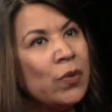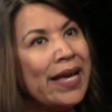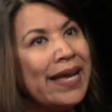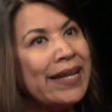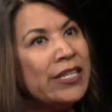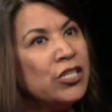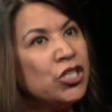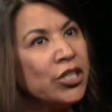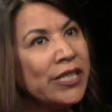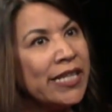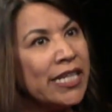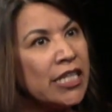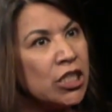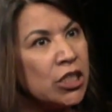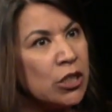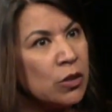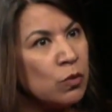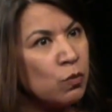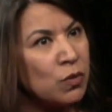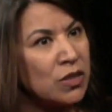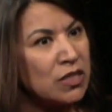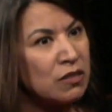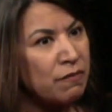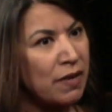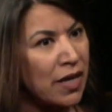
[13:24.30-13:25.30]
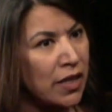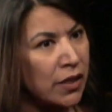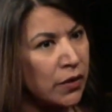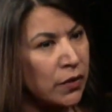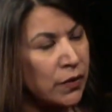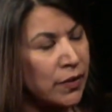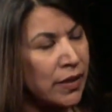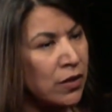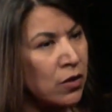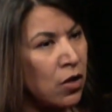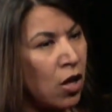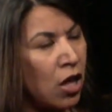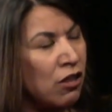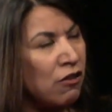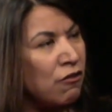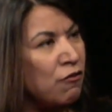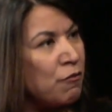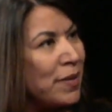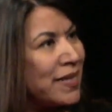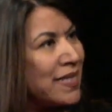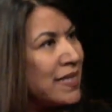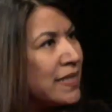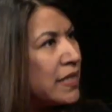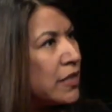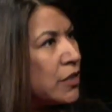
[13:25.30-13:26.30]
Education was valued, and all of
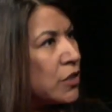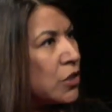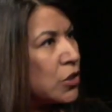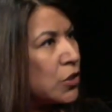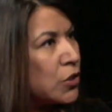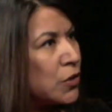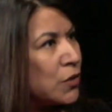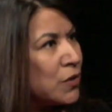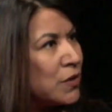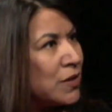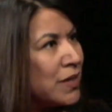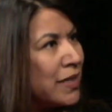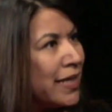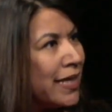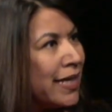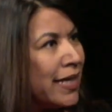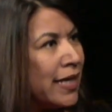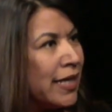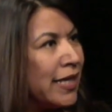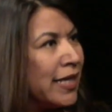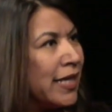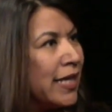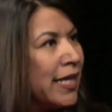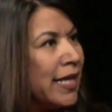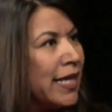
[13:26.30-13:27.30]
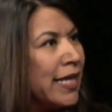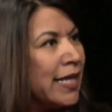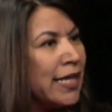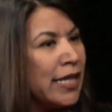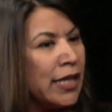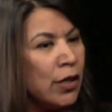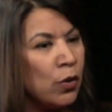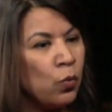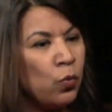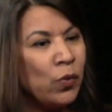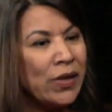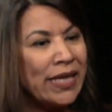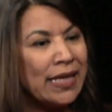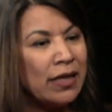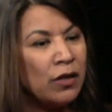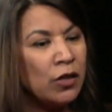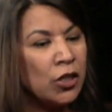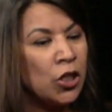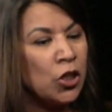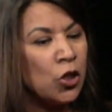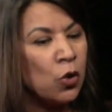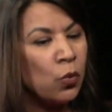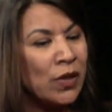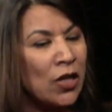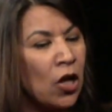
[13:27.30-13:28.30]
my sisters, we
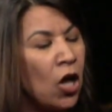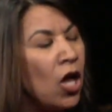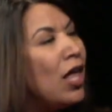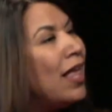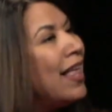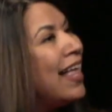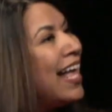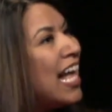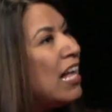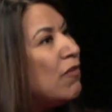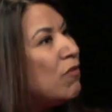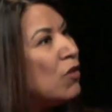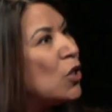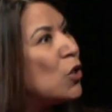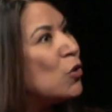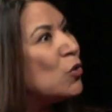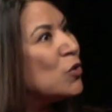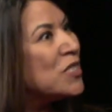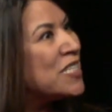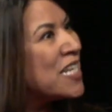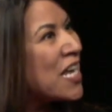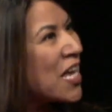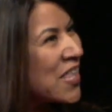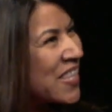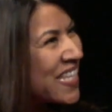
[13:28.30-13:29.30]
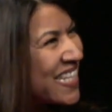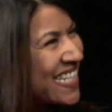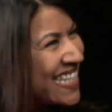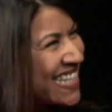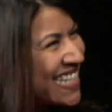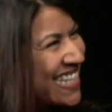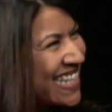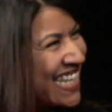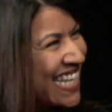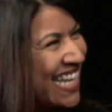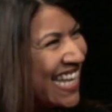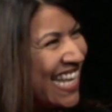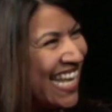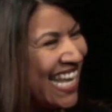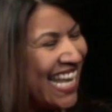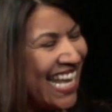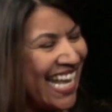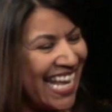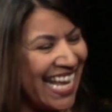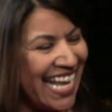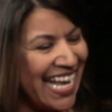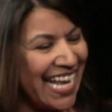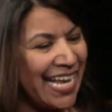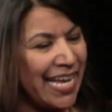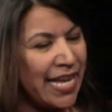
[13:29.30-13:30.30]
all have our own talents.
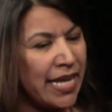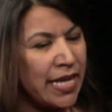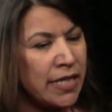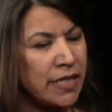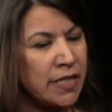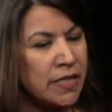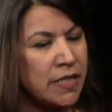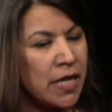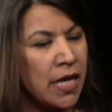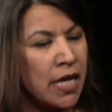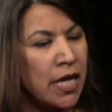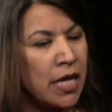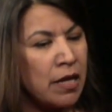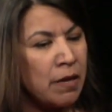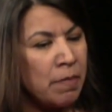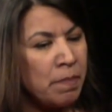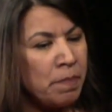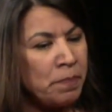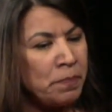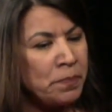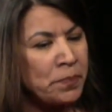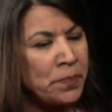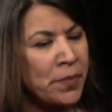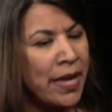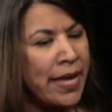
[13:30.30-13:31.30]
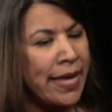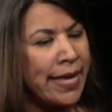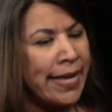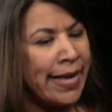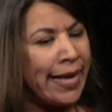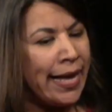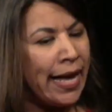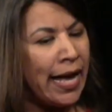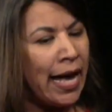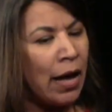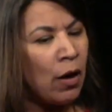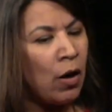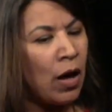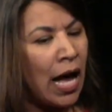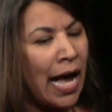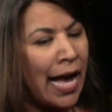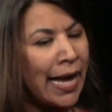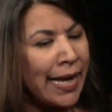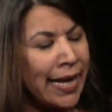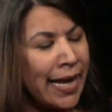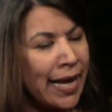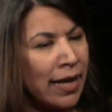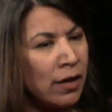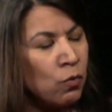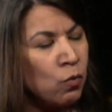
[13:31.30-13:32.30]
And
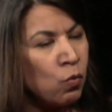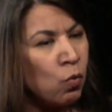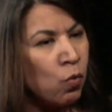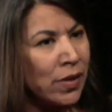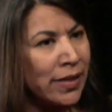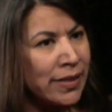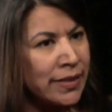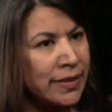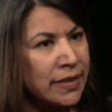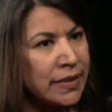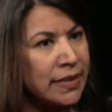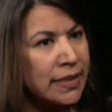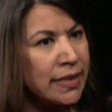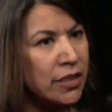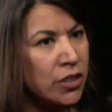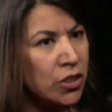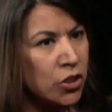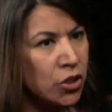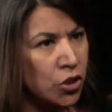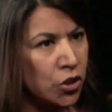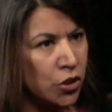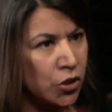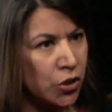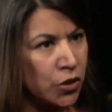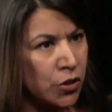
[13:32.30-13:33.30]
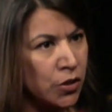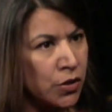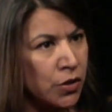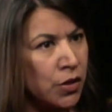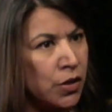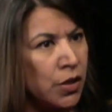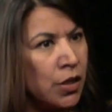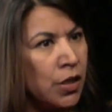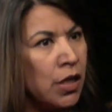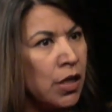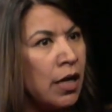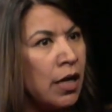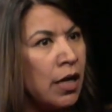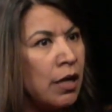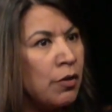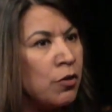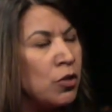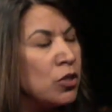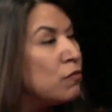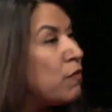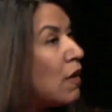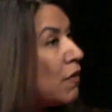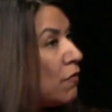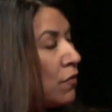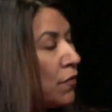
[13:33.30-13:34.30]
I had one sister,
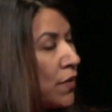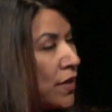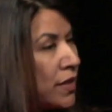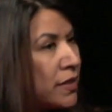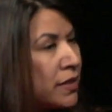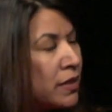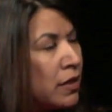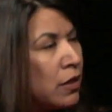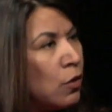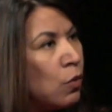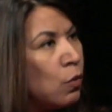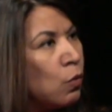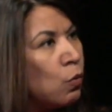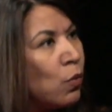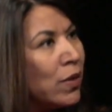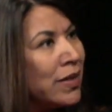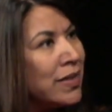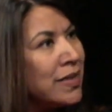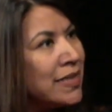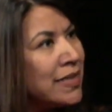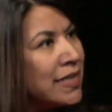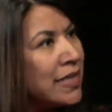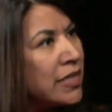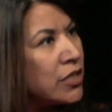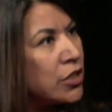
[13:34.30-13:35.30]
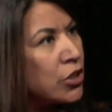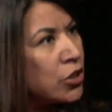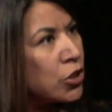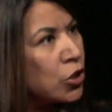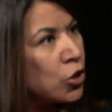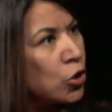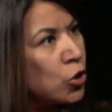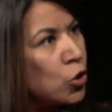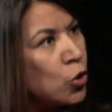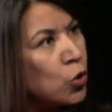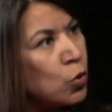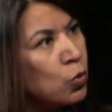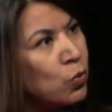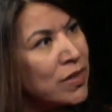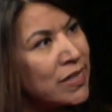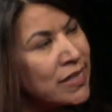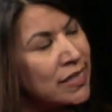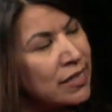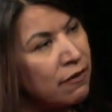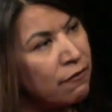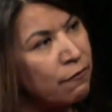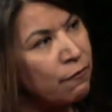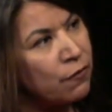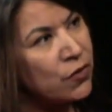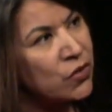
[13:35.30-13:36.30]
there's 5 of us, one sister who was
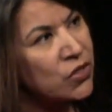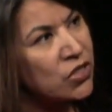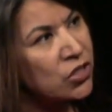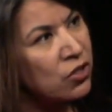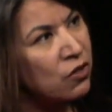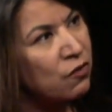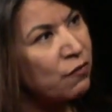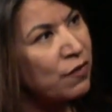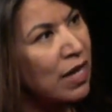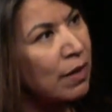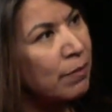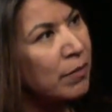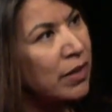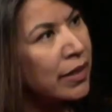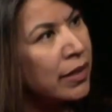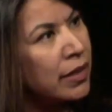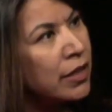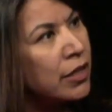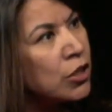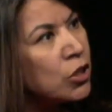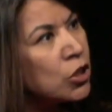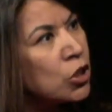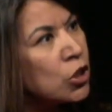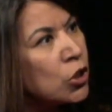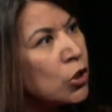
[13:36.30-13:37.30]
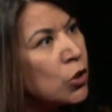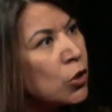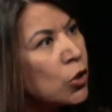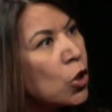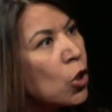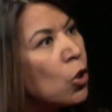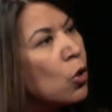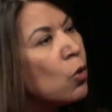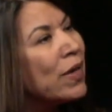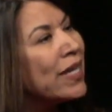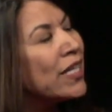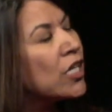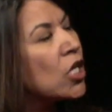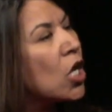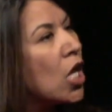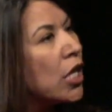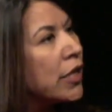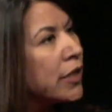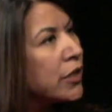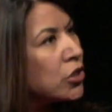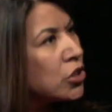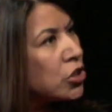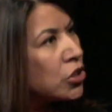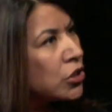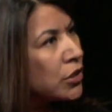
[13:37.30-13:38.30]
the first in our family to go away to
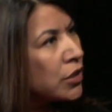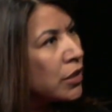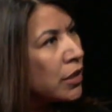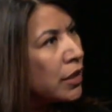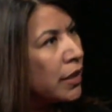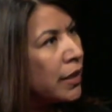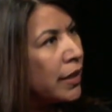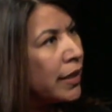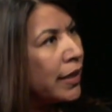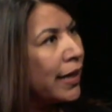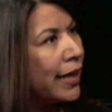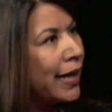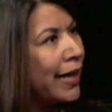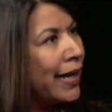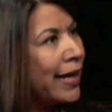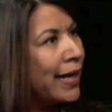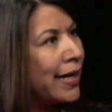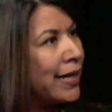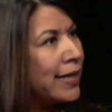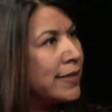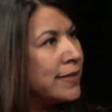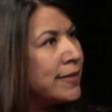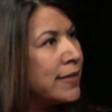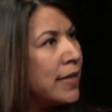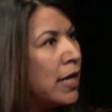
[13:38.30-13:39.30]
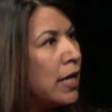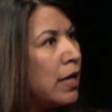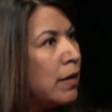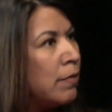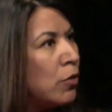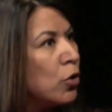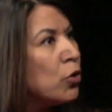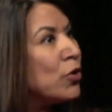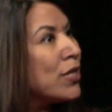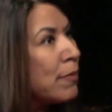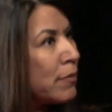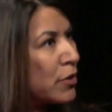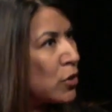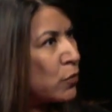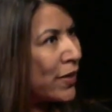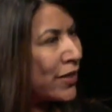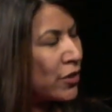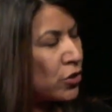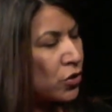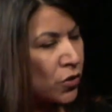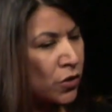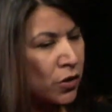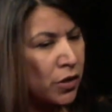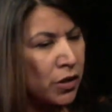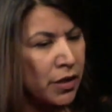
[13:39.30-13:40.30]
college. And her name is
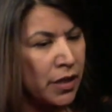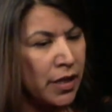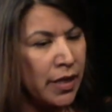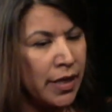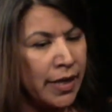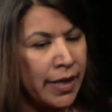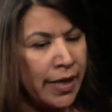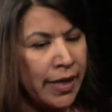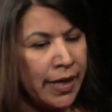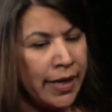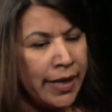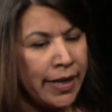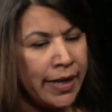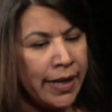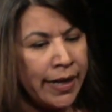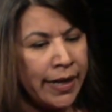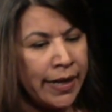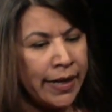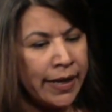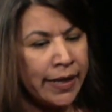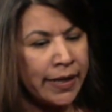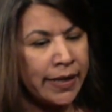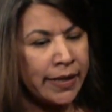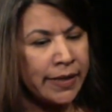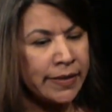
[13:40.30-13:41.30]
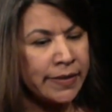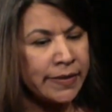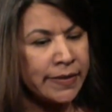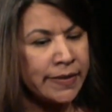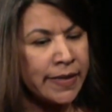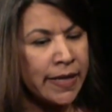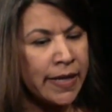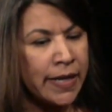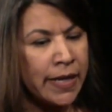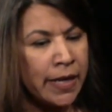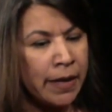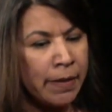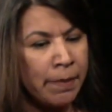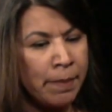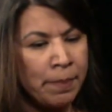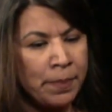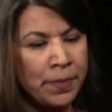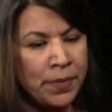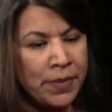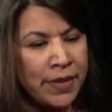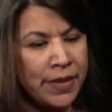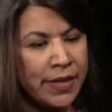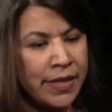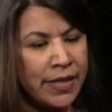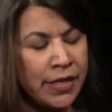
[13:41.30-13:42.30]
Rachel. And
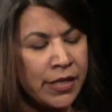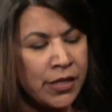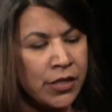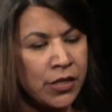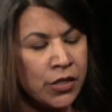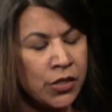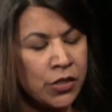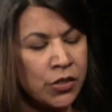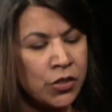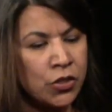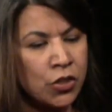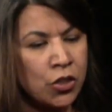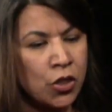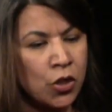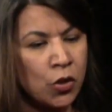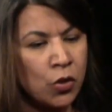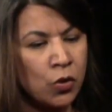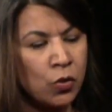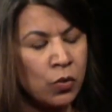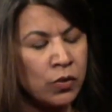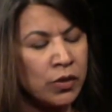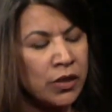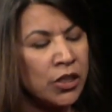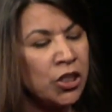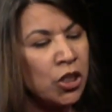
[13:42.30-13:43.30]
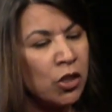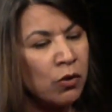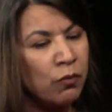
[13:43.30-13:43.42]
so,